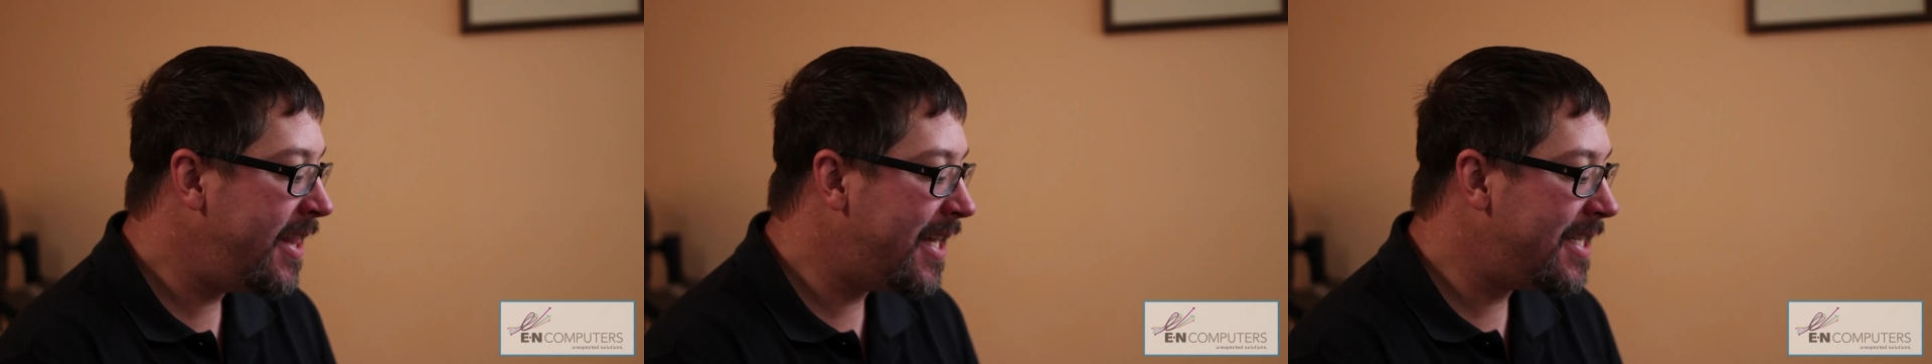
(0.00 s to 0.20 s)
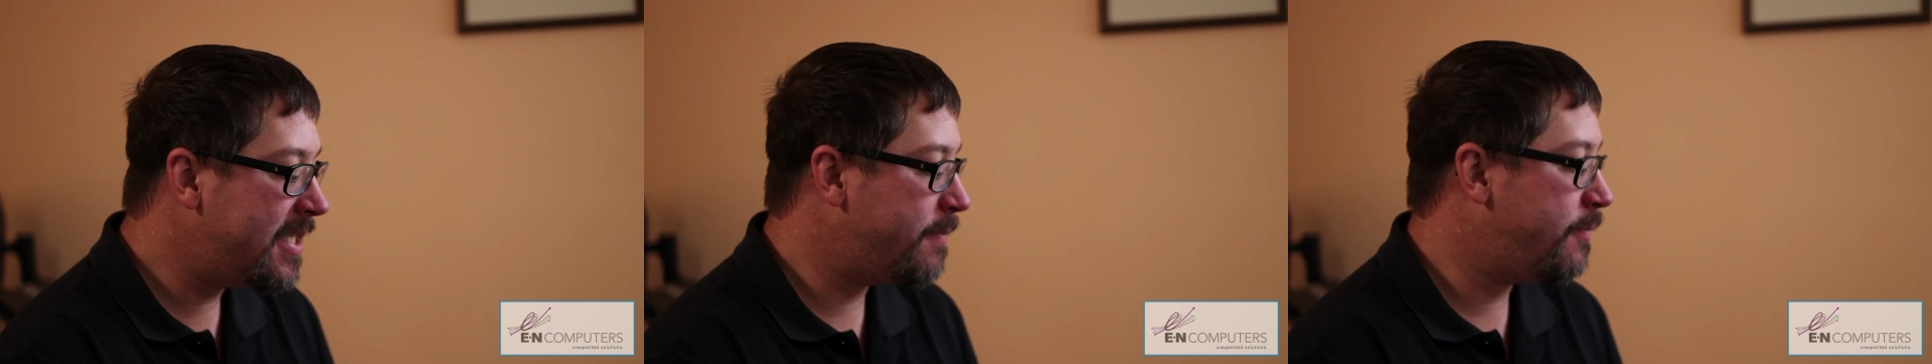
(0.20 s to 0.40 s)

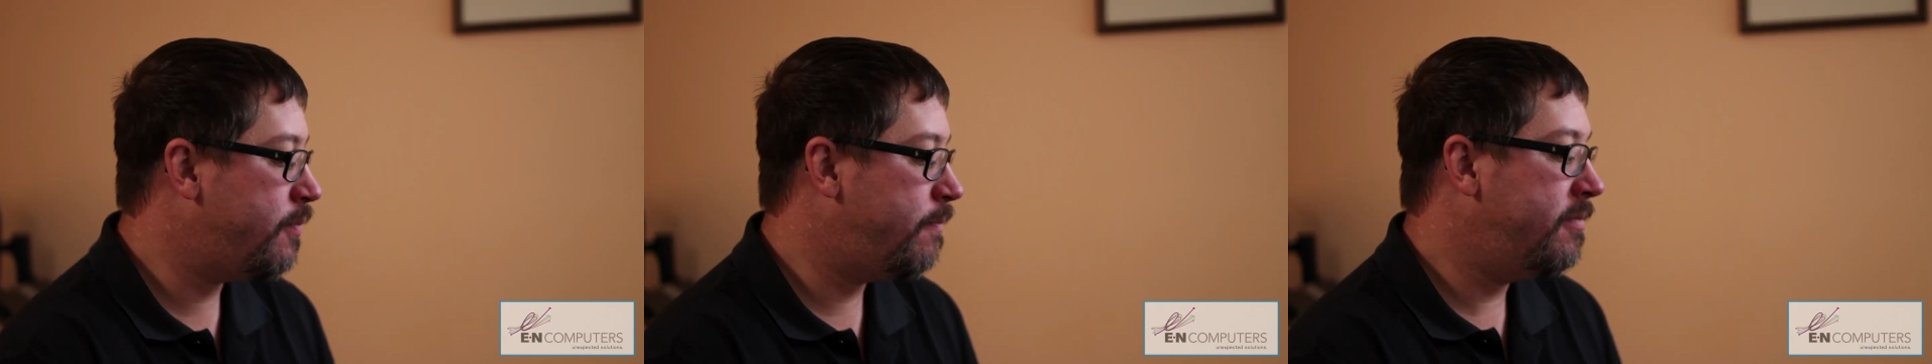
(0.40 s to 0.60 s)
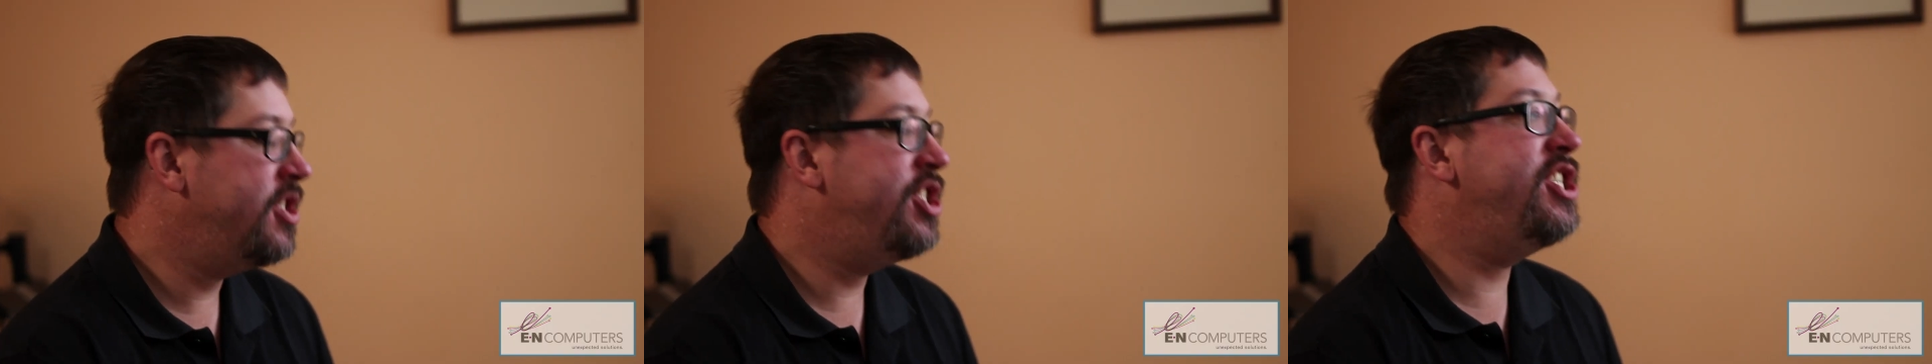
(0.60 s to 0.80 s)
that's
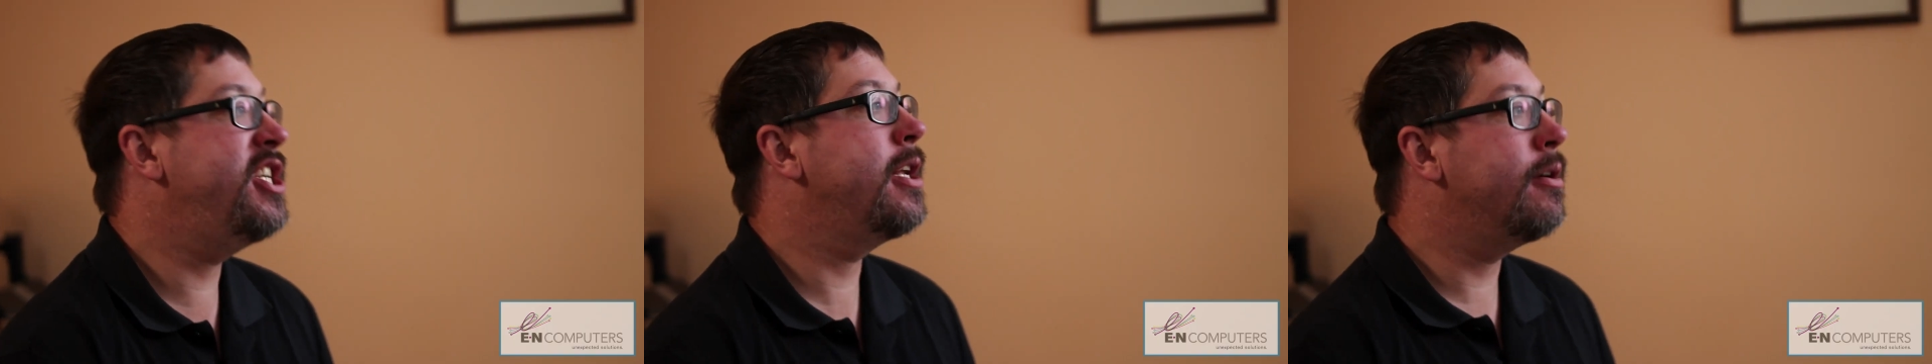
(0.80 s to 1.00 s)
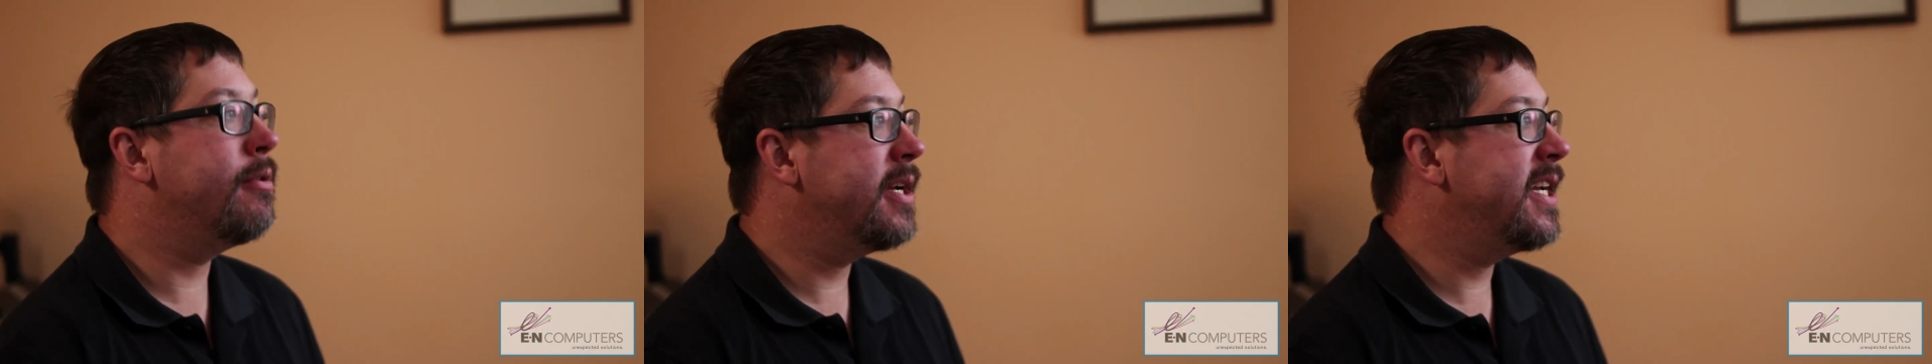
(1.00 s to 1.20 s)

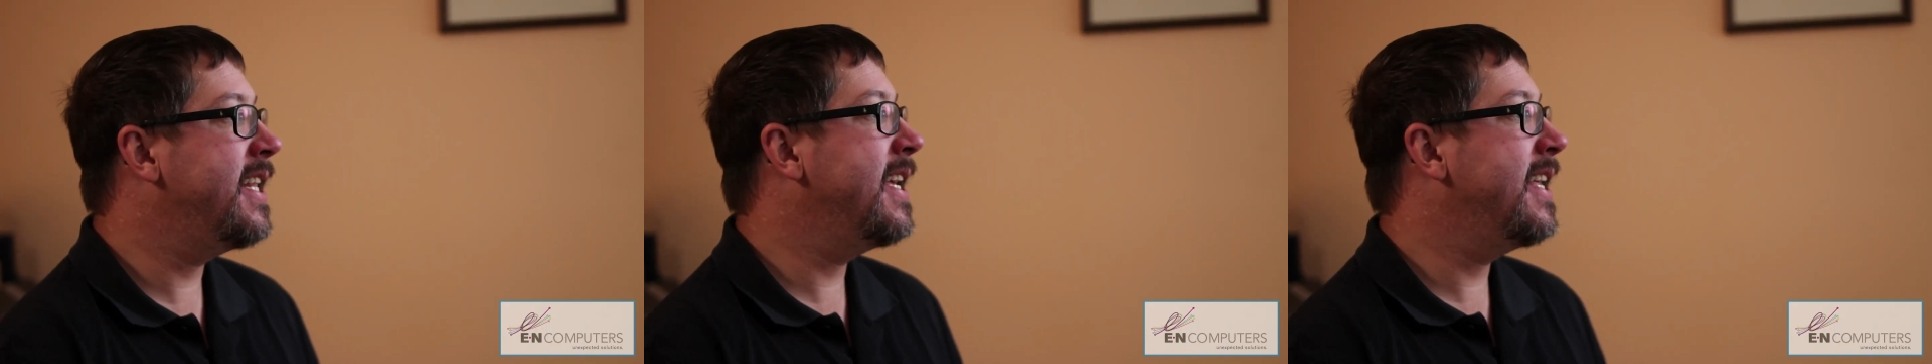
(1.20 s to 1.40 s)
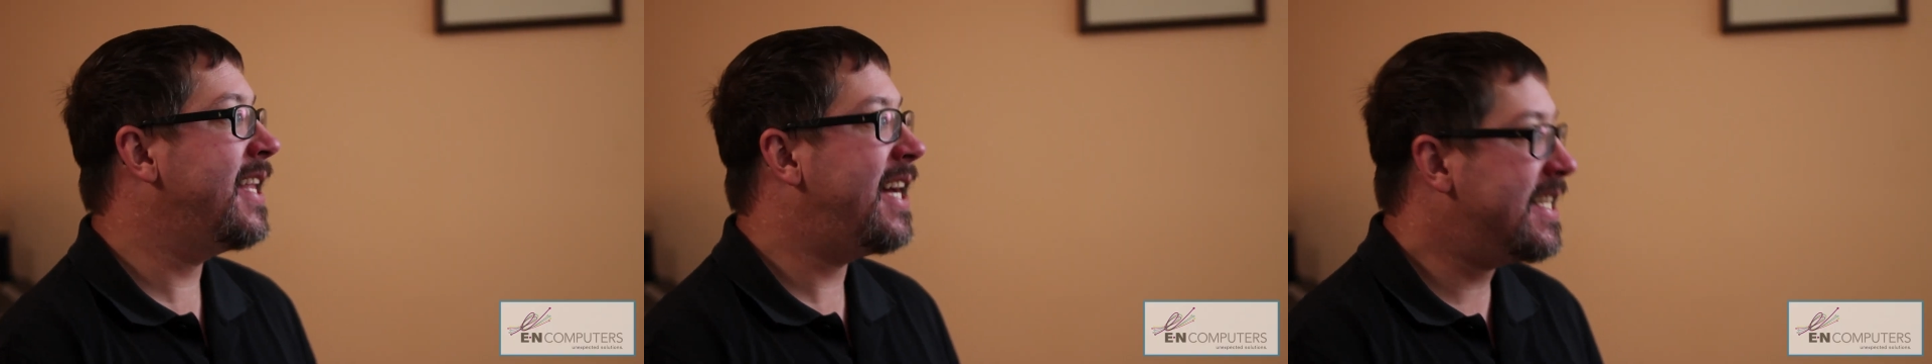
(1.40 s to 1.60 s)

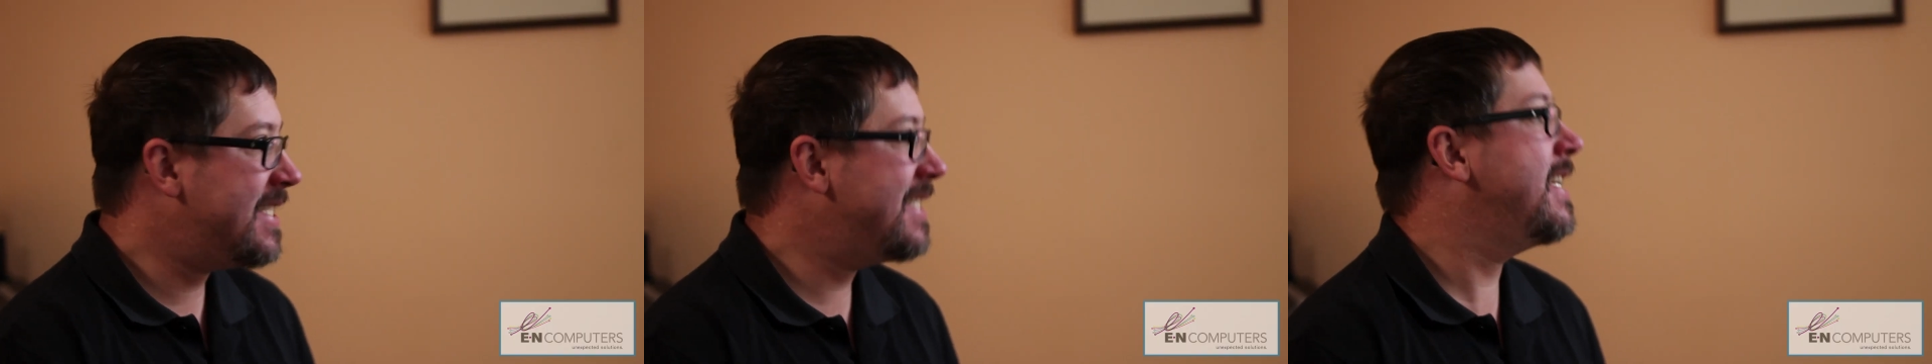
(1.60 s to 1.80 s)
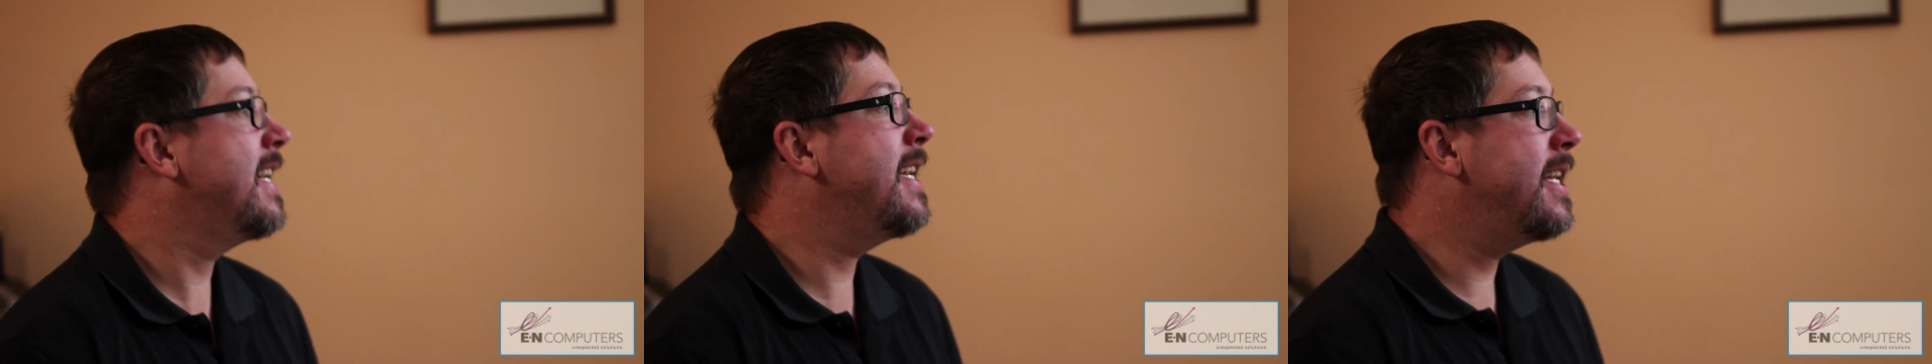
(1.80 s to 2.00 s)
generating that
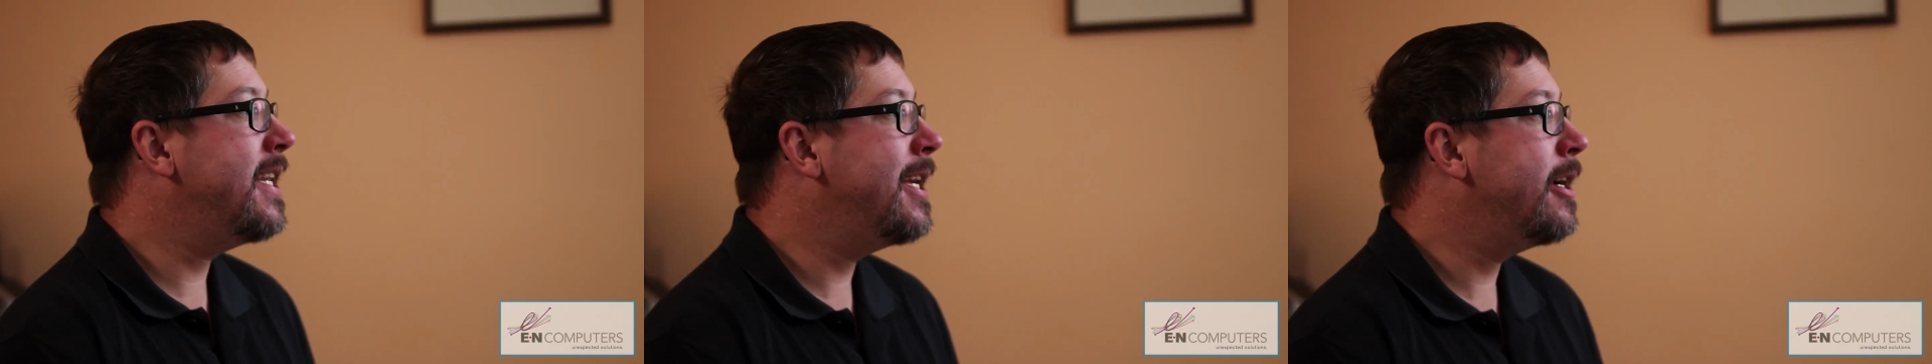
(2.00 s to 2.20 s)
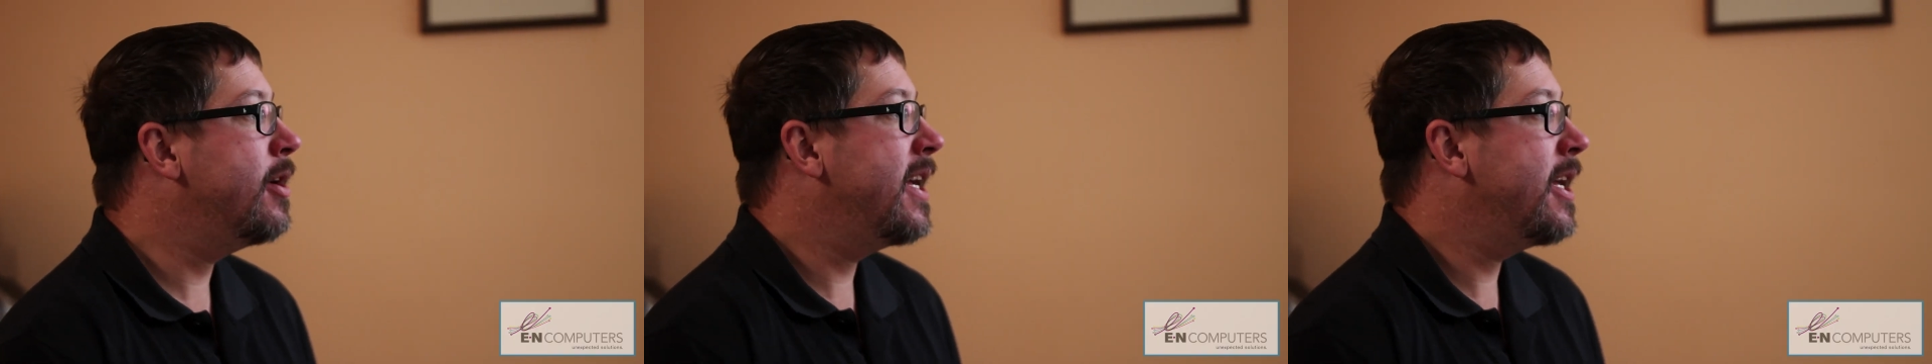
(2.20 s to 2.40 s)

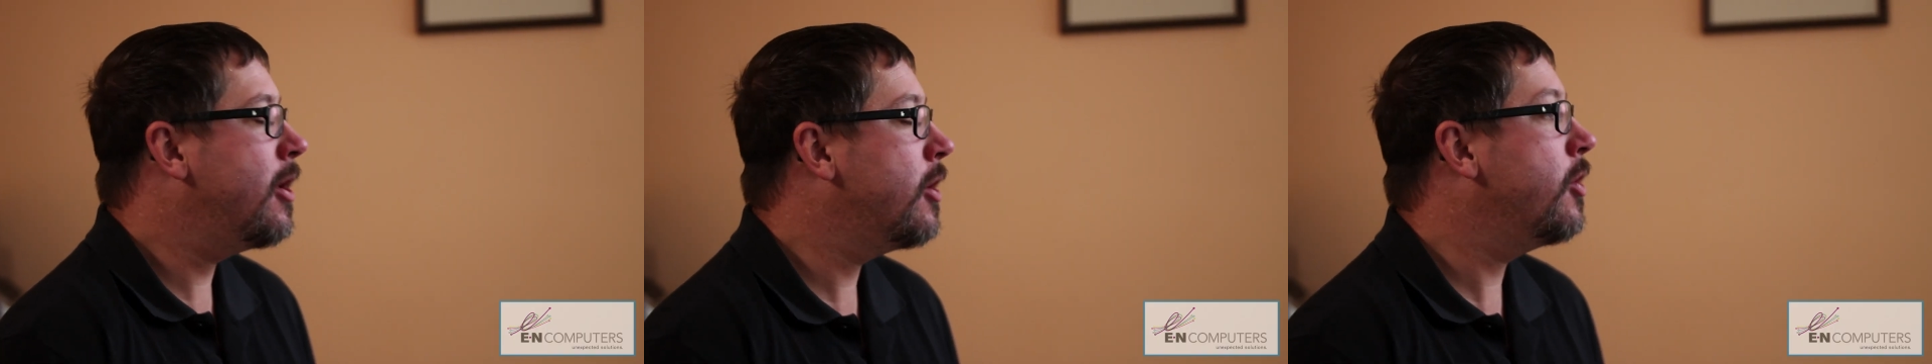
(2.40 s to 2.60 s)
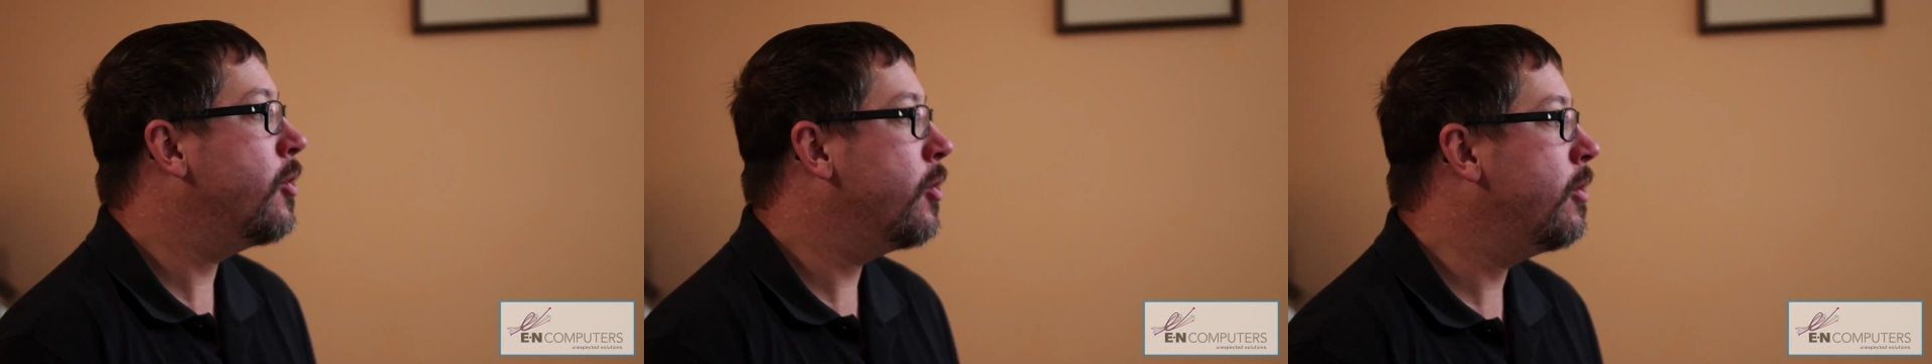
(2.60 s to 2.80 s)
secondary
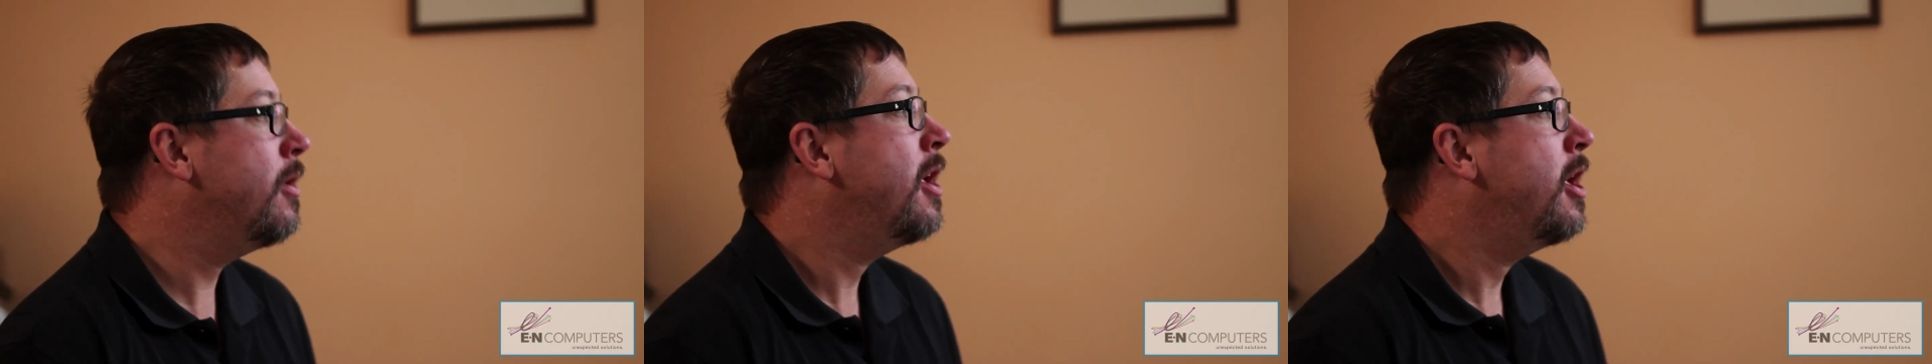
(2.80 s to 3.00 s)
code